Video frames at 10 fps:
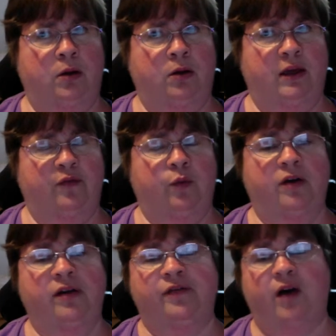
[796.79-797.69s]
if we're
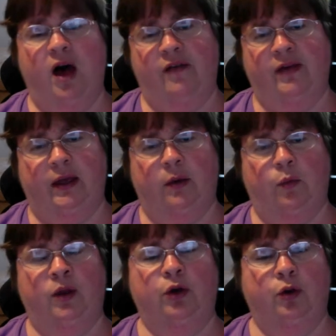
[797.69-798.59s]
evolving,
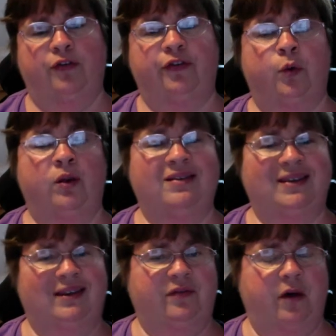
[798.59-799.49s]
we could also
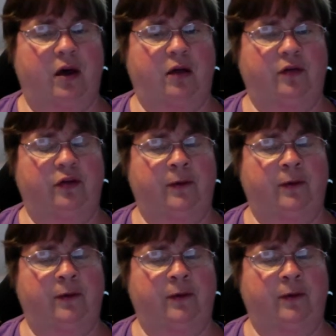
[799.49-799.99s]
devolve.